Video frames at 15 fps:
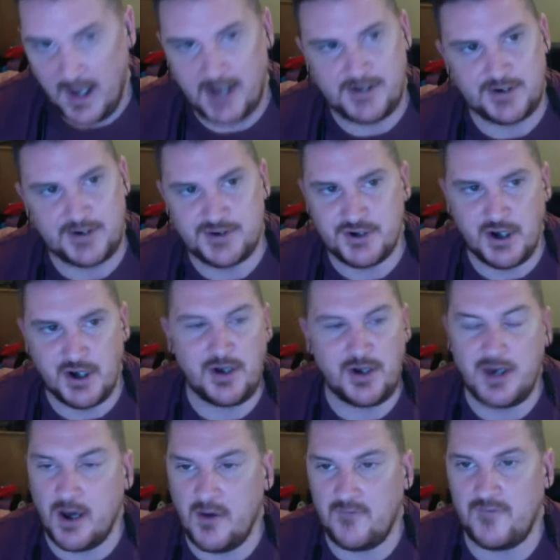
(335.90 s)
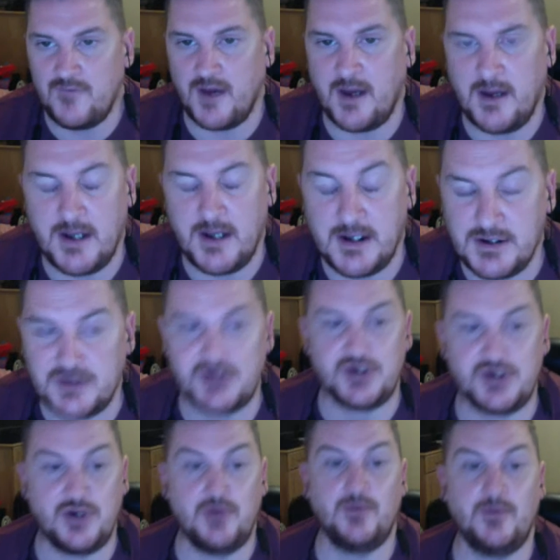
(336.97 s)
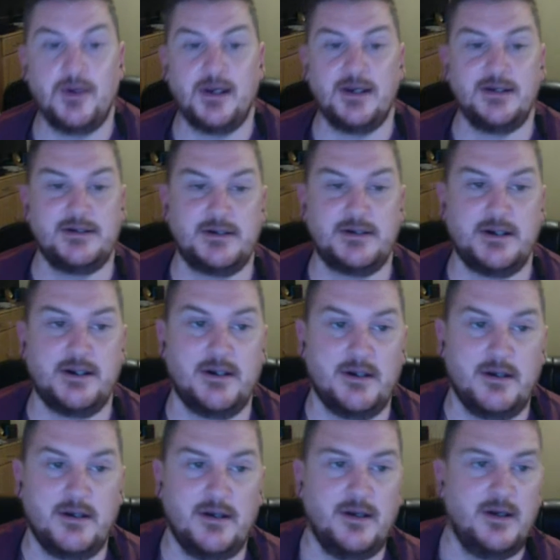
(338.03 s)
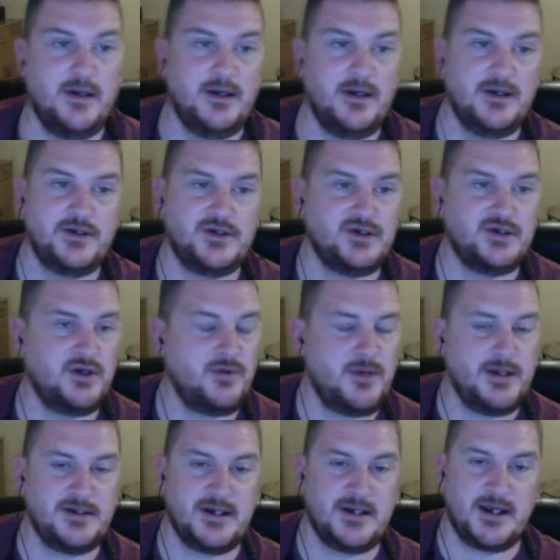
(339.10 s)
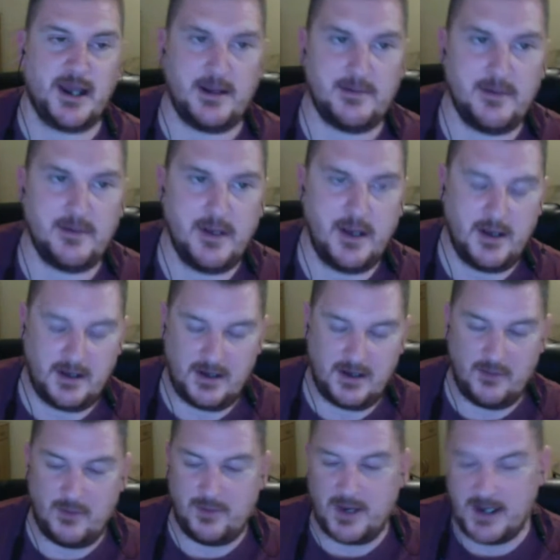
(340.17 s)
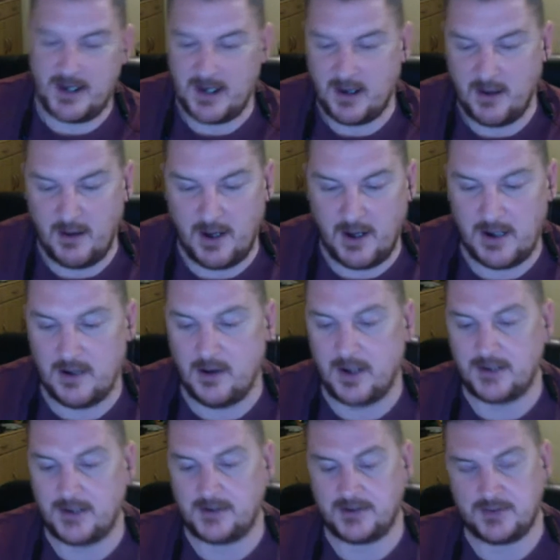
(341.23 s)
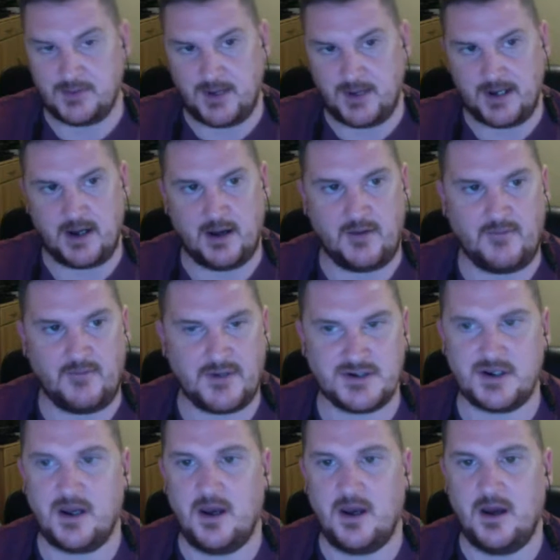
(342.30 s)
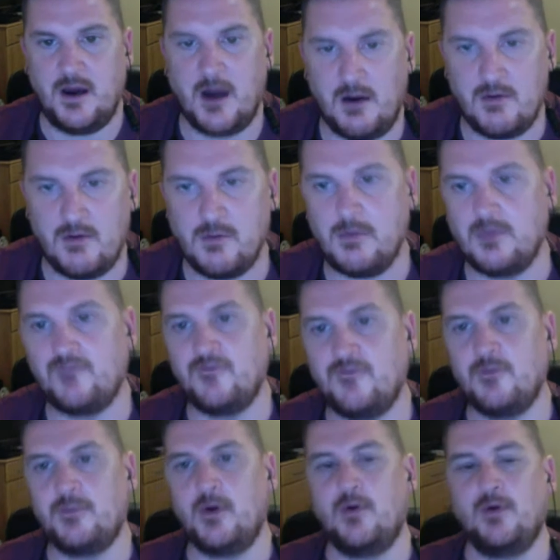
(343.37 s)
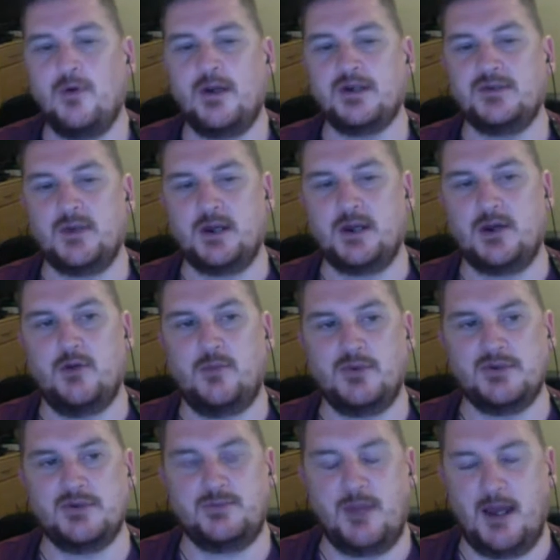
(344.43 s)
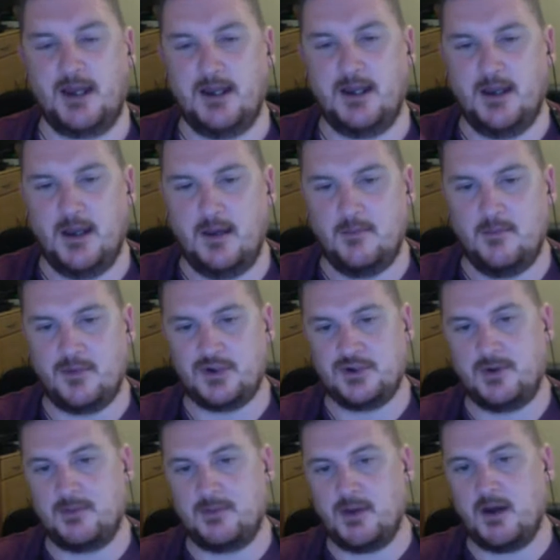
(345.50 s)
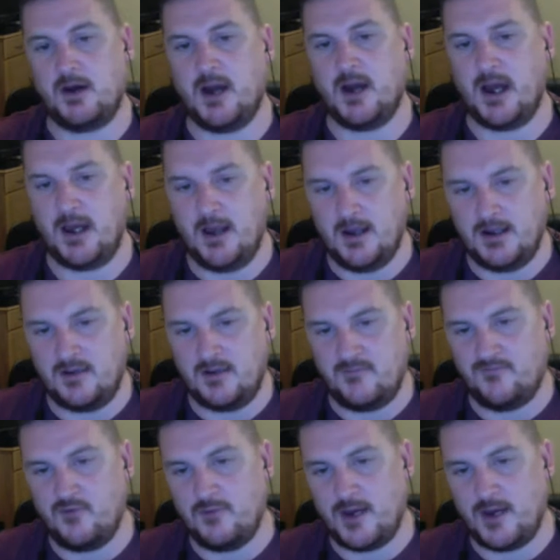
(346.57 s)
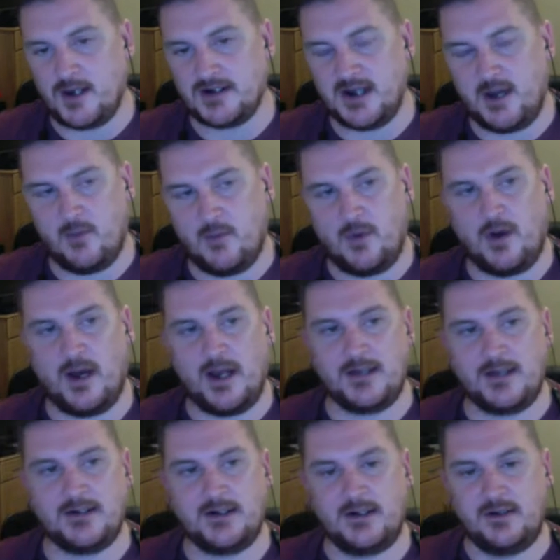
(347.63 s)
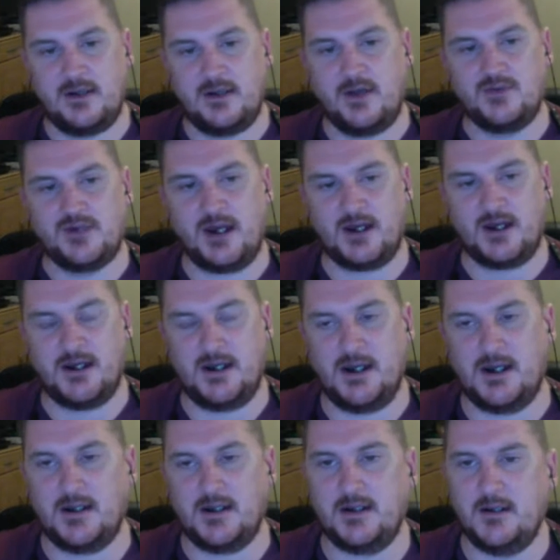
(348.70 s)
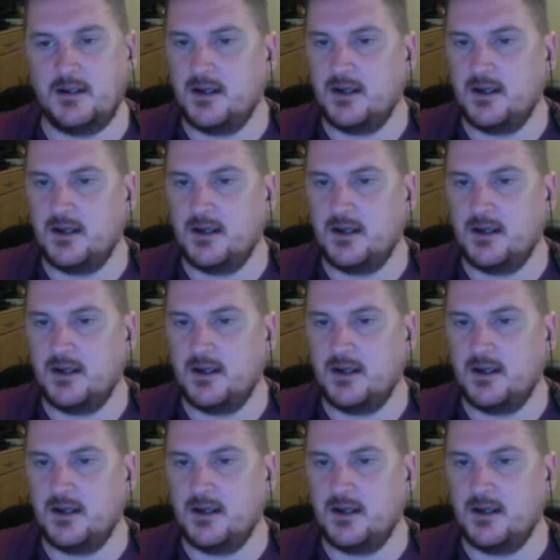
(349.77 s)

And the turnover is too easy. It's too easy again. I know we're playing that high line because we're playing high risk, high reward football, and that's the way Klopp wants to play. Push you up high, fullbacks out wide, no tucking in.